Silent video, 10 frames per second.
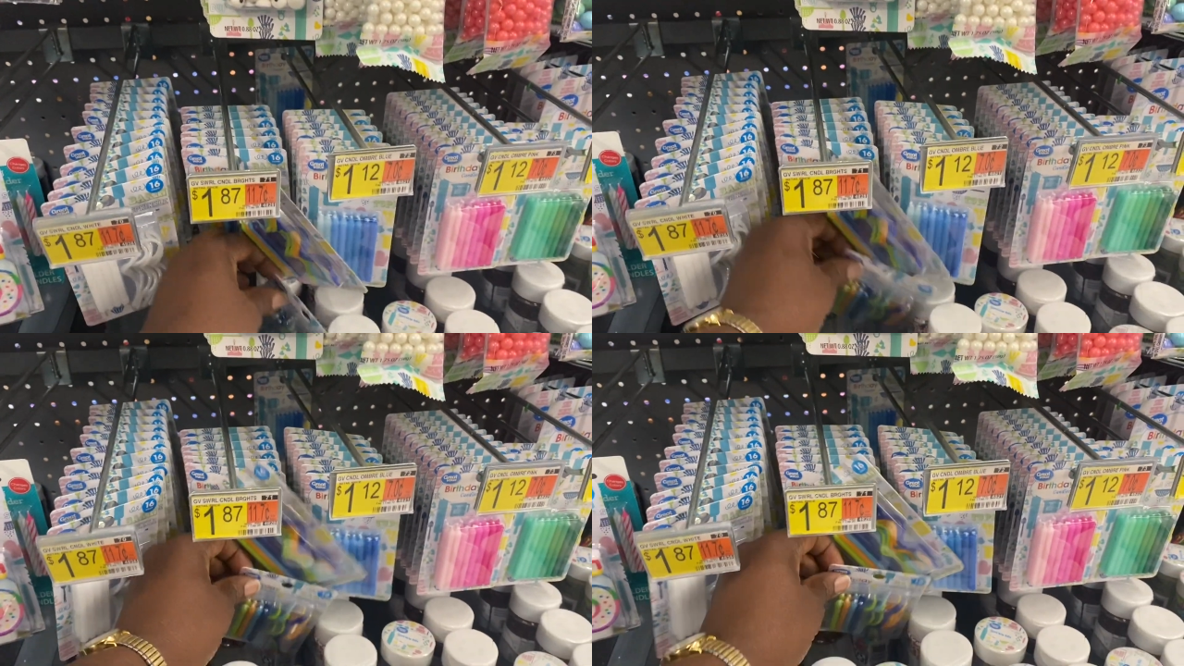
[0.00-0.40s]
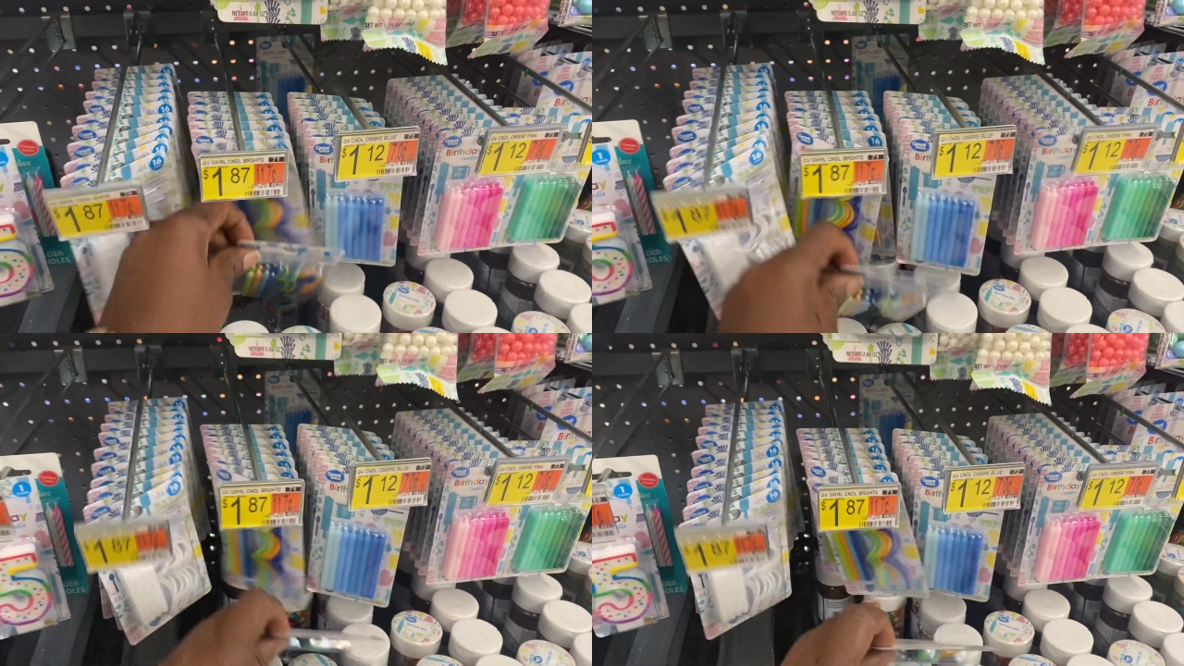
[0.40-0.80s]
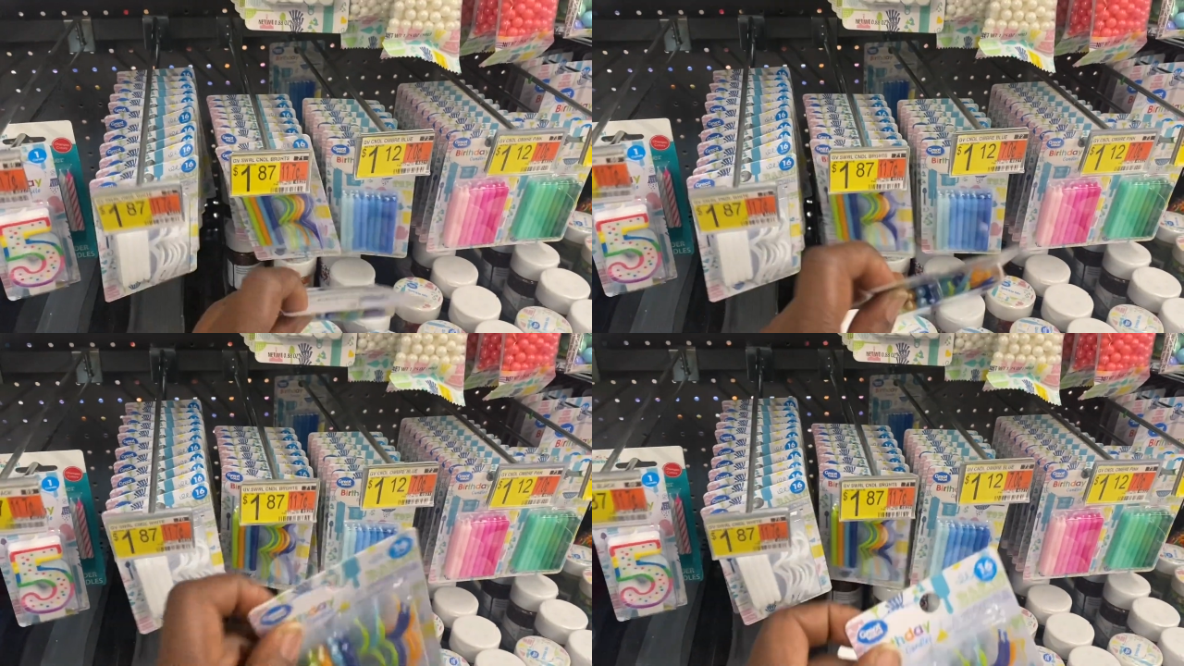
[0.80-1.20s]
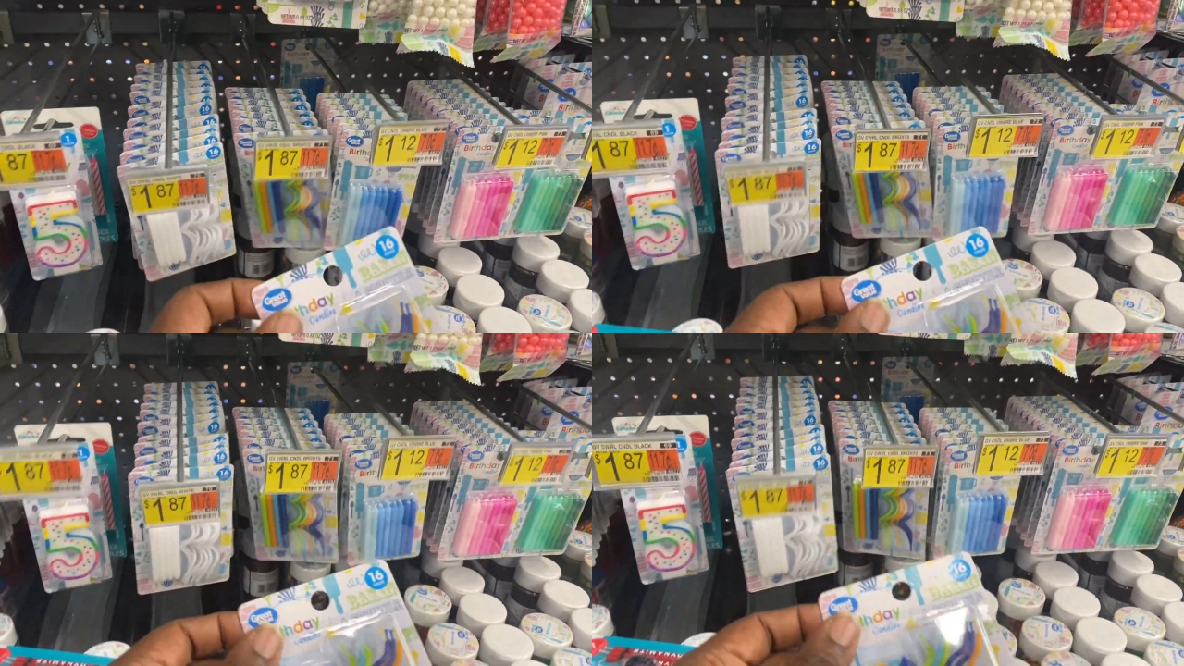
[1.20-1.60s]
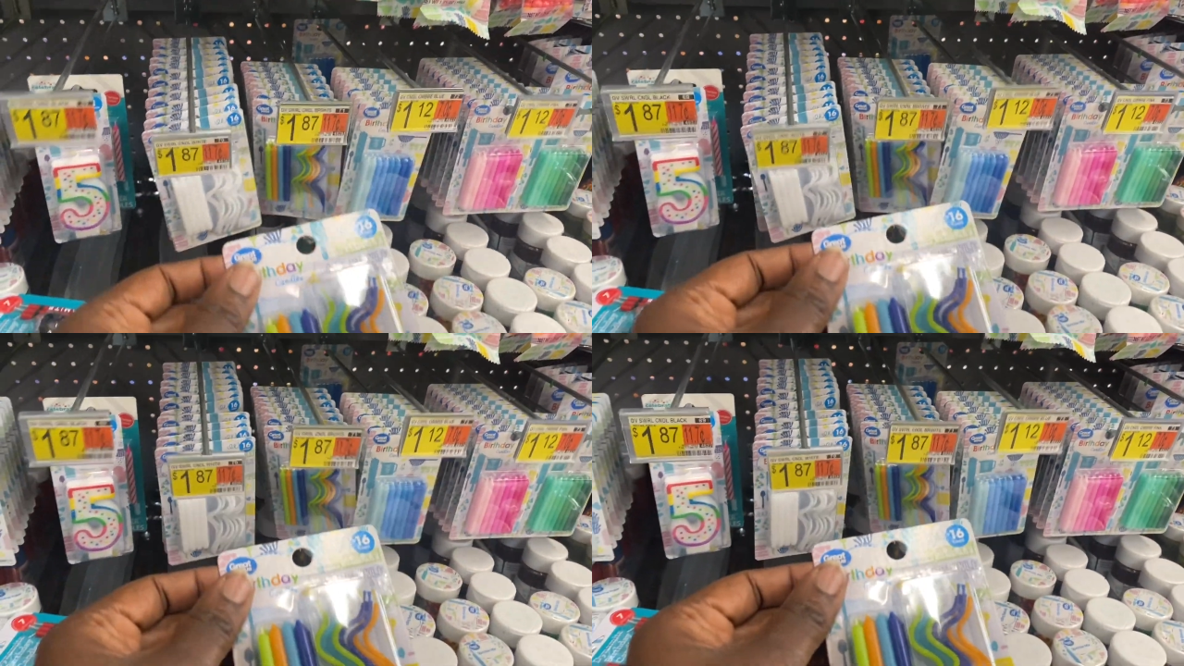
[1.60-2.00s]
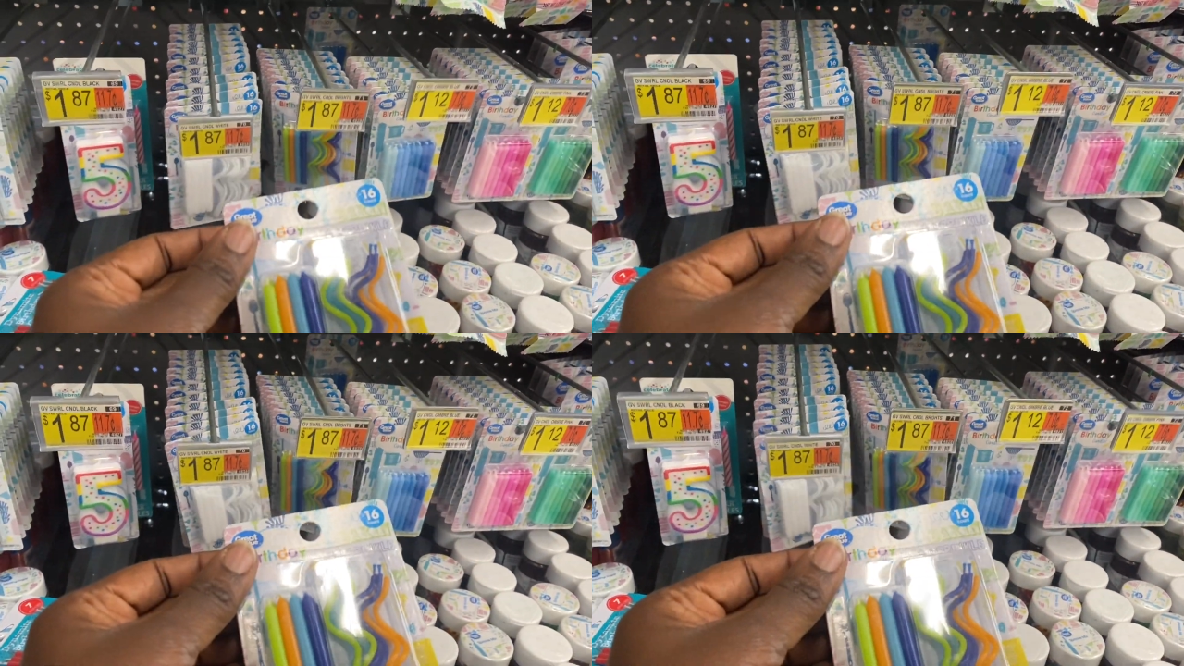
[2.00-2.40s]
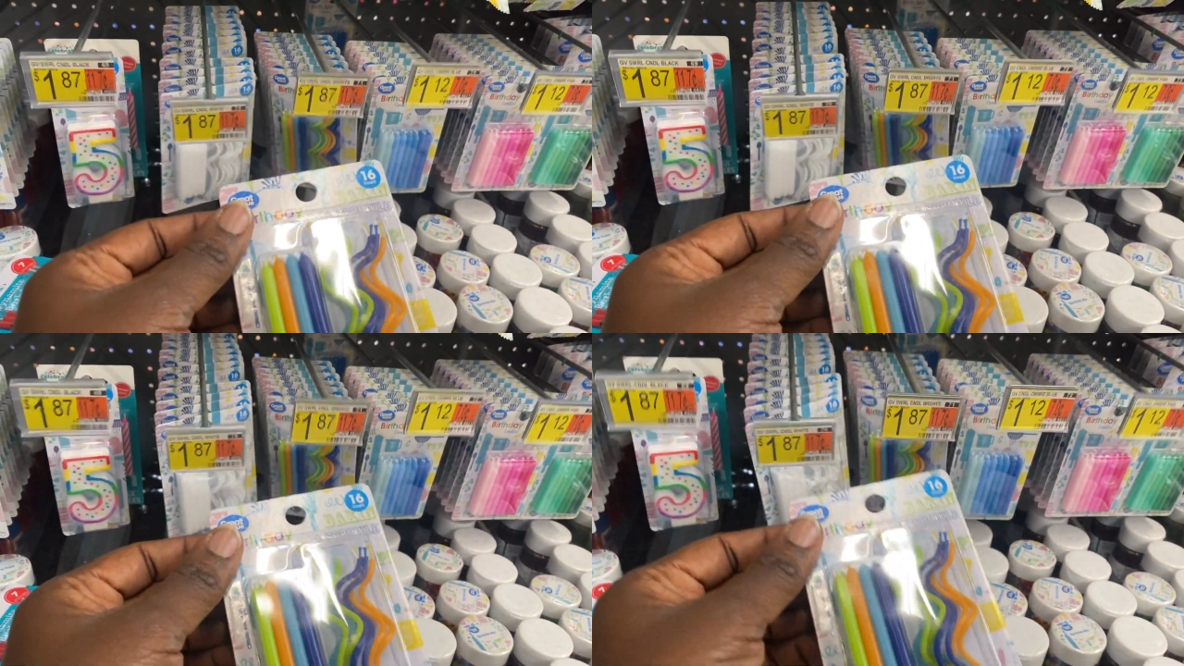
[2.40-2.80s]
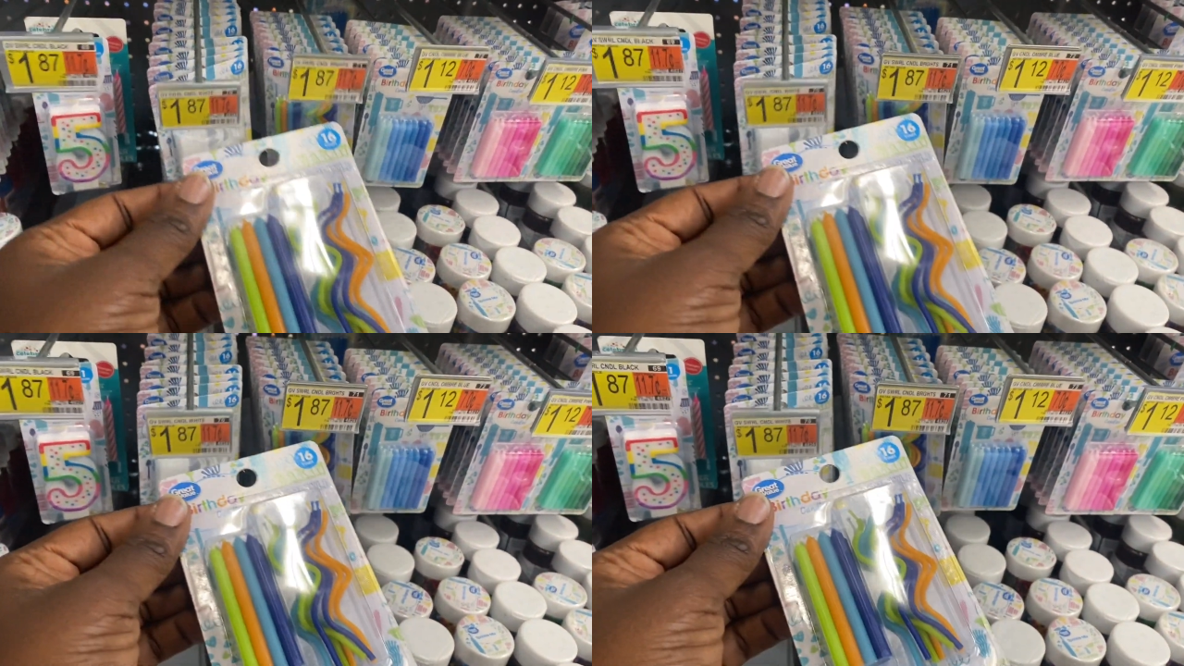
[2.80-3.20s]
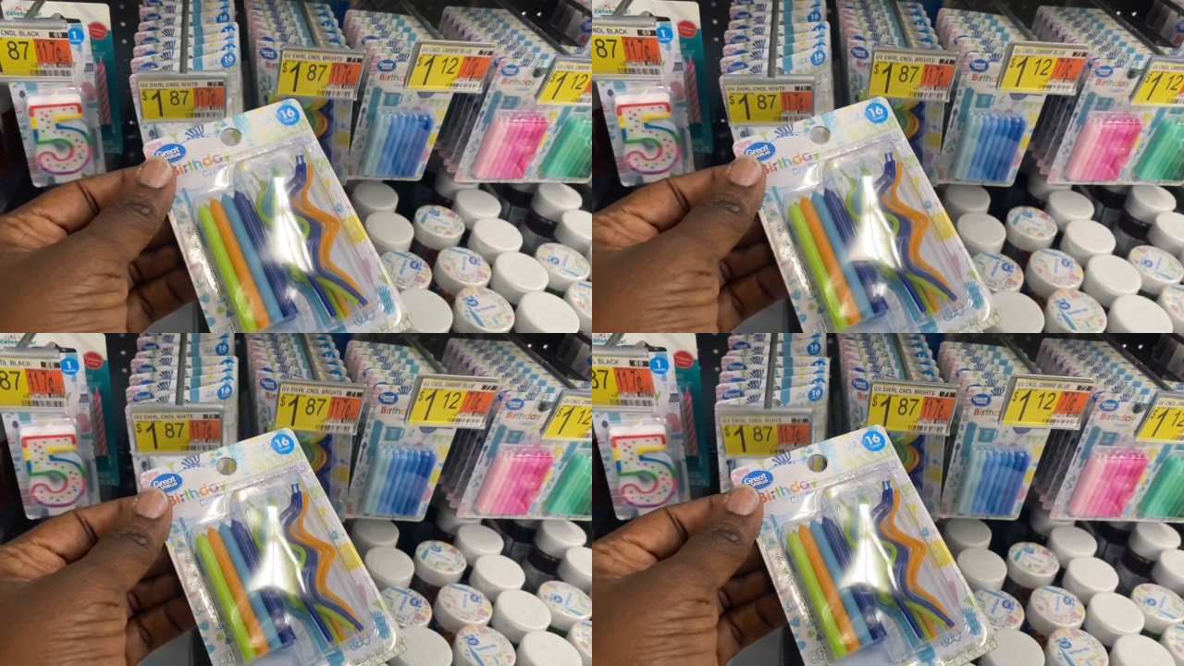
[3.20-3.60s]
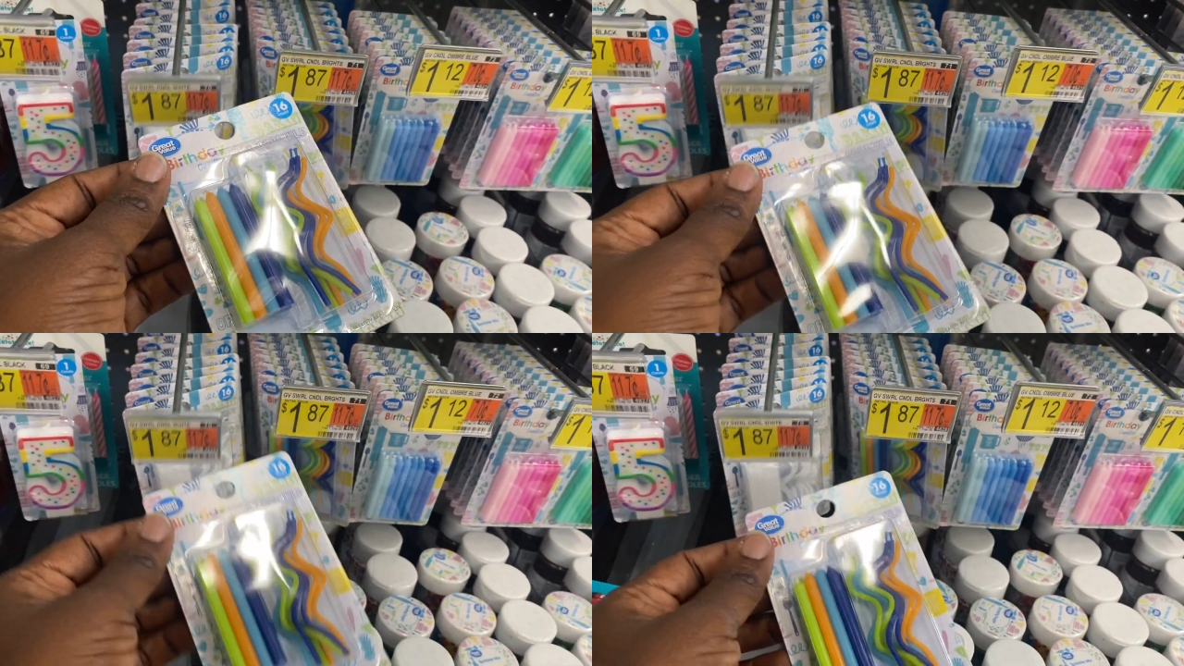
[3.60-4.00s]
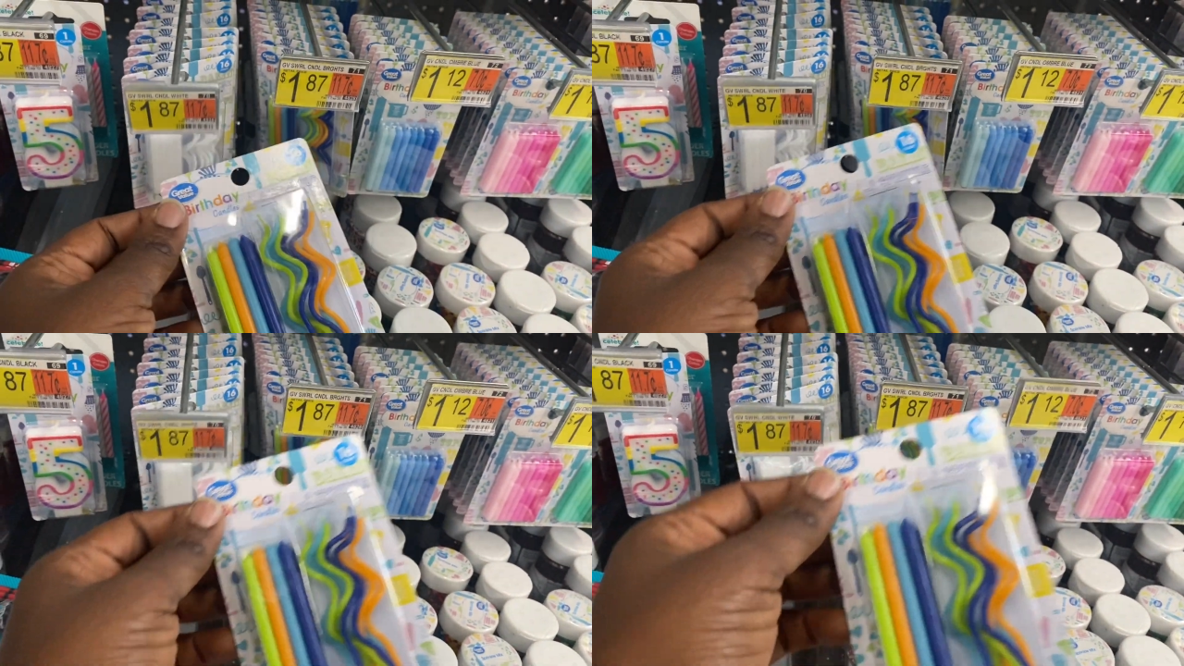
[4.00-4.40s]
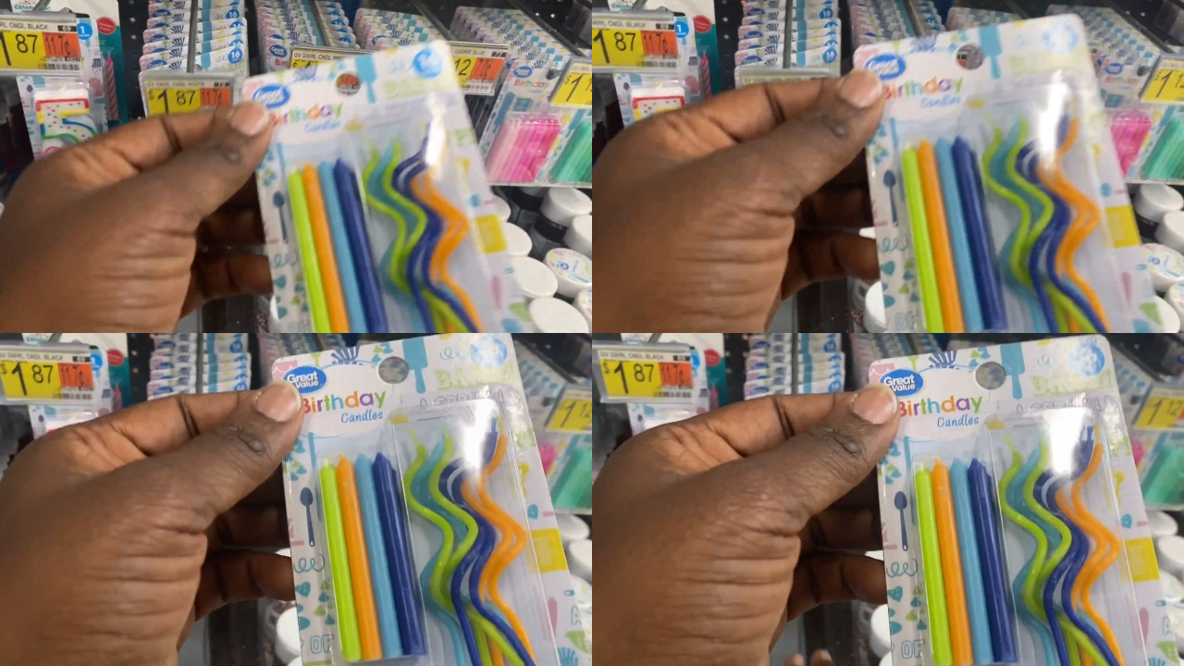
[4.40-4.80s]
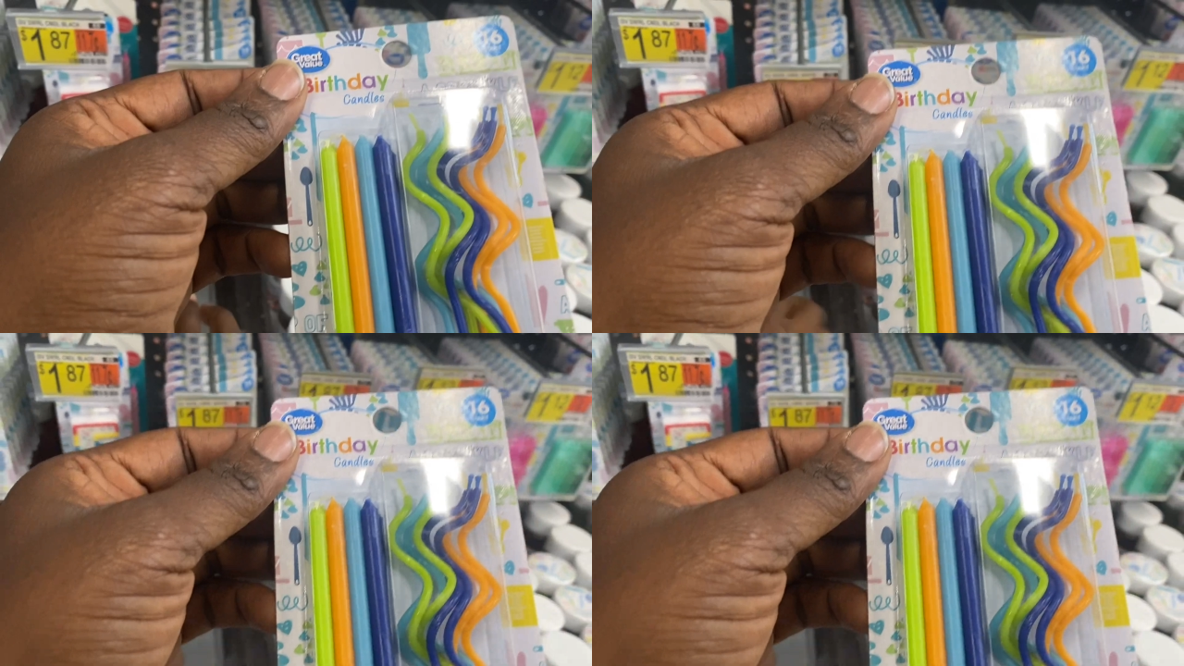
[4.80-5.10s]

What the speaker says: Nobody's mouth can be seen.